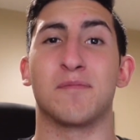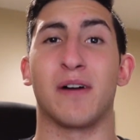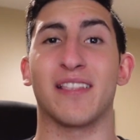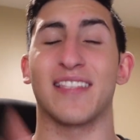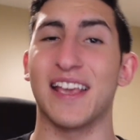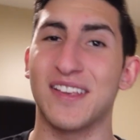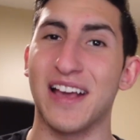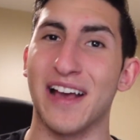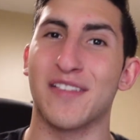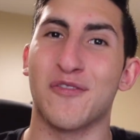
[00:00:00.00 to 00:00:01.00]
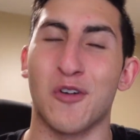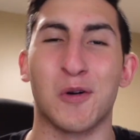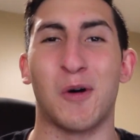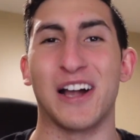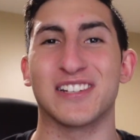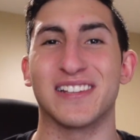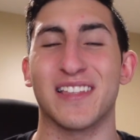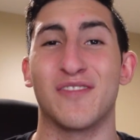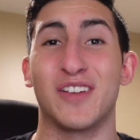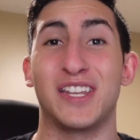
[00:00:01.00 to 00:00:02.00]
But thank you guys for watching
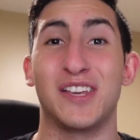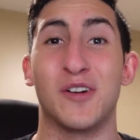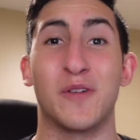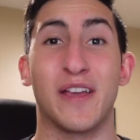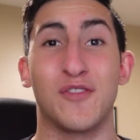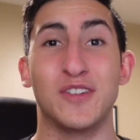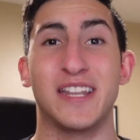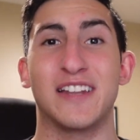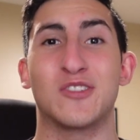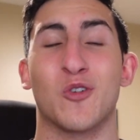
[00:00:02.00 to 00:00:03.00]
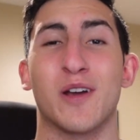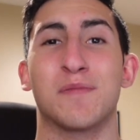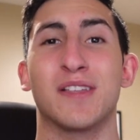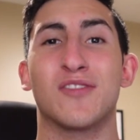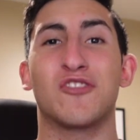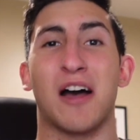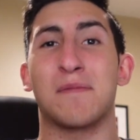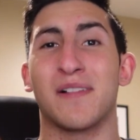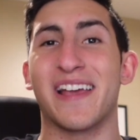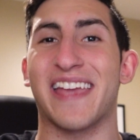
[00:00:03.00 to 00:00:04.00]
this video. If you did enjoy, please
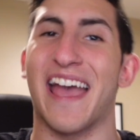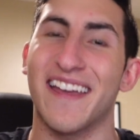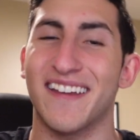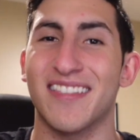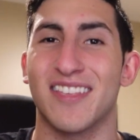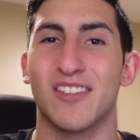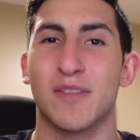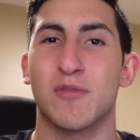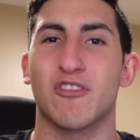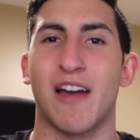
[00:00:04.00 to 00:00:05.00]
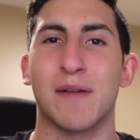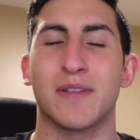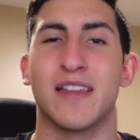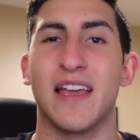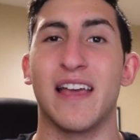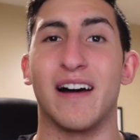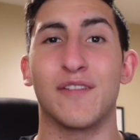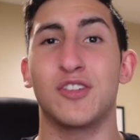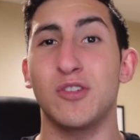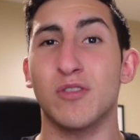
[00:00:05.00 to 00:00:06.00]
drop a like and consider subscribing.
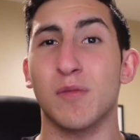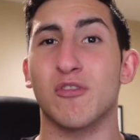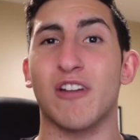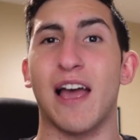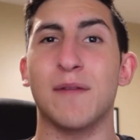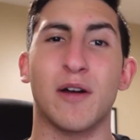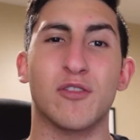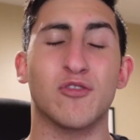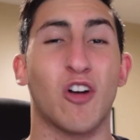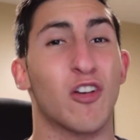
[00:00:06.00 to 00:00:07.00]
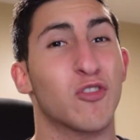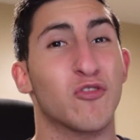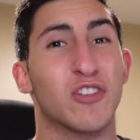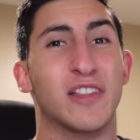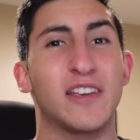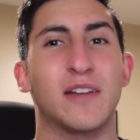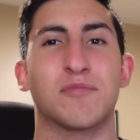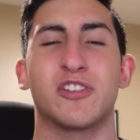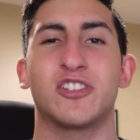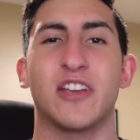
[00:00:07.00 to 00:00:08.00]
If you do subscribe, I would also really
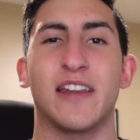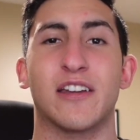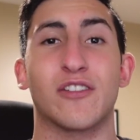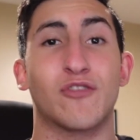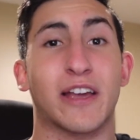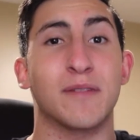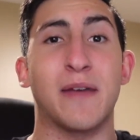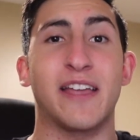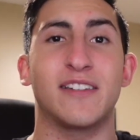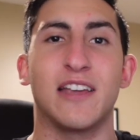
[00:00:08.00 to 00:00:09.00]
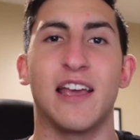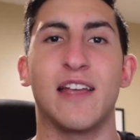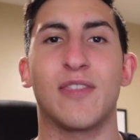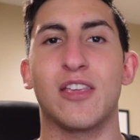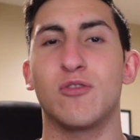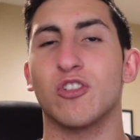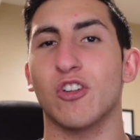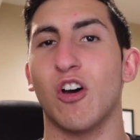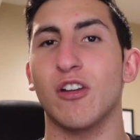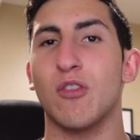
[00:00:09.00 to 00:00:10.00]
appreciate it and recommend that you turn
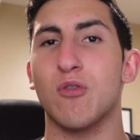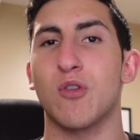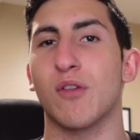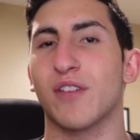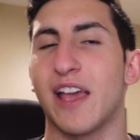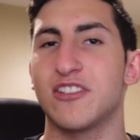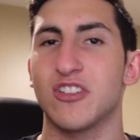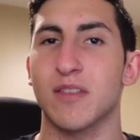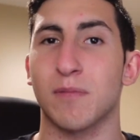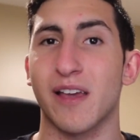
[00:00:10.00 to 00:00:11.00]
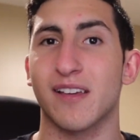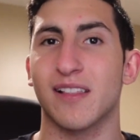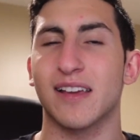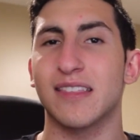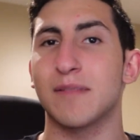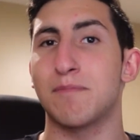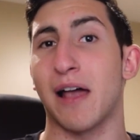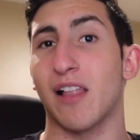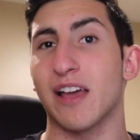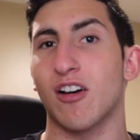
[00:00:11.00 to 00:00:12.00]
on those notifications by clicking the
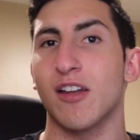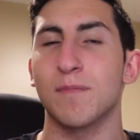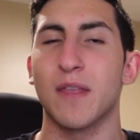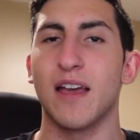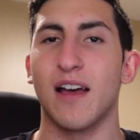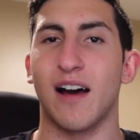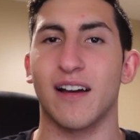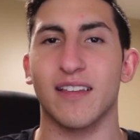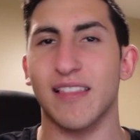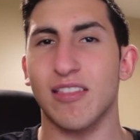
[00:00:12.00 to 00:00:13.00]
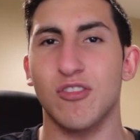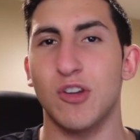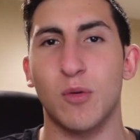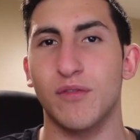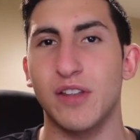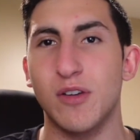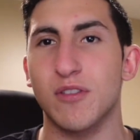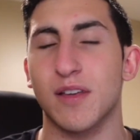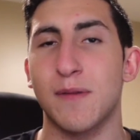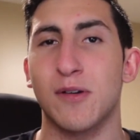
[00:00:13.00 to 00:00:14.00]
bell icon, because it lets you know when
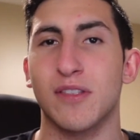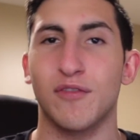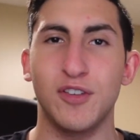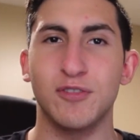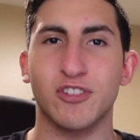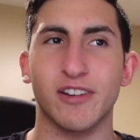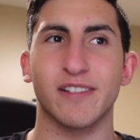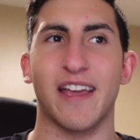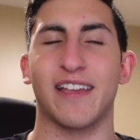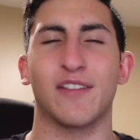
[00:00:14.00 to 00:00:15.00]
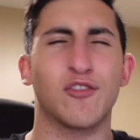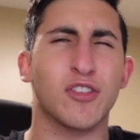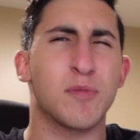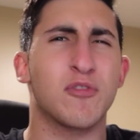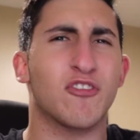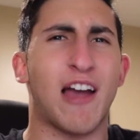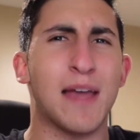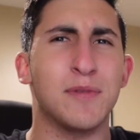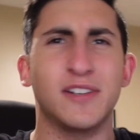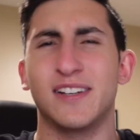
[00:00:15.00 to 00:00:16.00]
videos come out in the future. And if you're
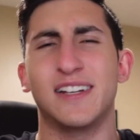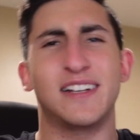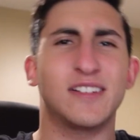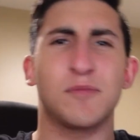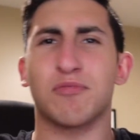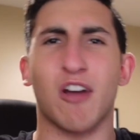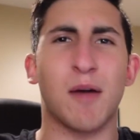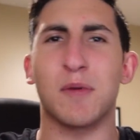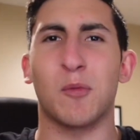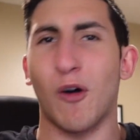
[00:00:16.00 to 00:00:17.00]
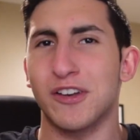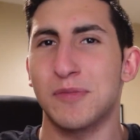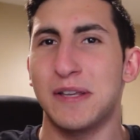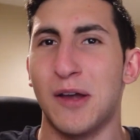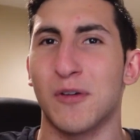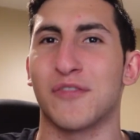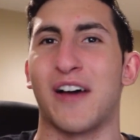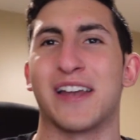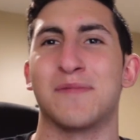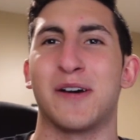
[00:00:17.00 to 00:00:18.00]
subscribing, you probably want to be
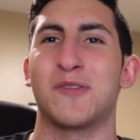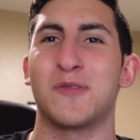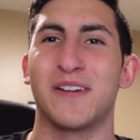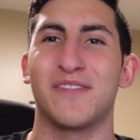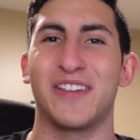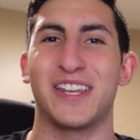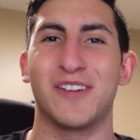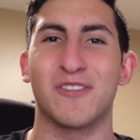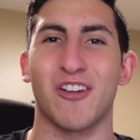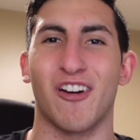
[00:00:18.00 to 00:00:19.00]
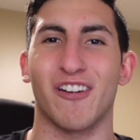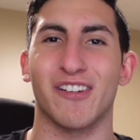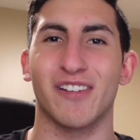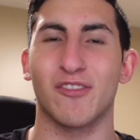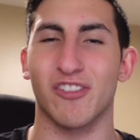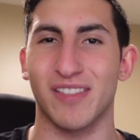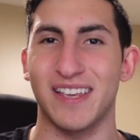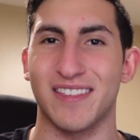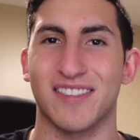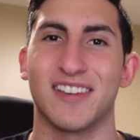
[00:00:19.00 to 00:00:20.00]
notified about when videos are
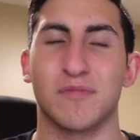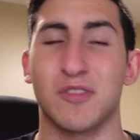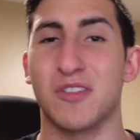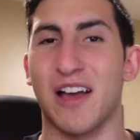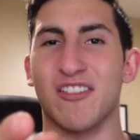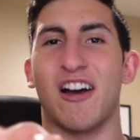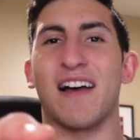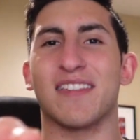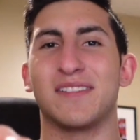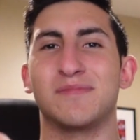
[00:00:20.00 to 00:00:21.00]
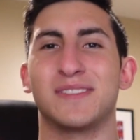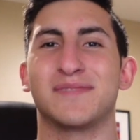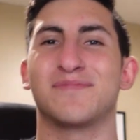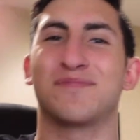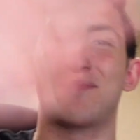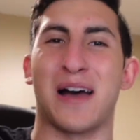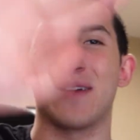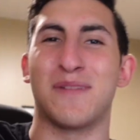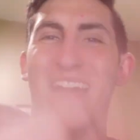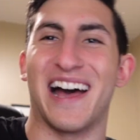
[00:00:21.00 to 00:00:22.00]
released. You guys are awesome. Bye
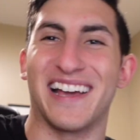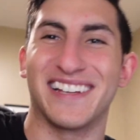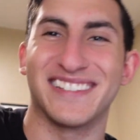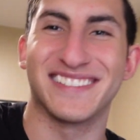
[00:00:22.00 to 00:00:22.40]
bye.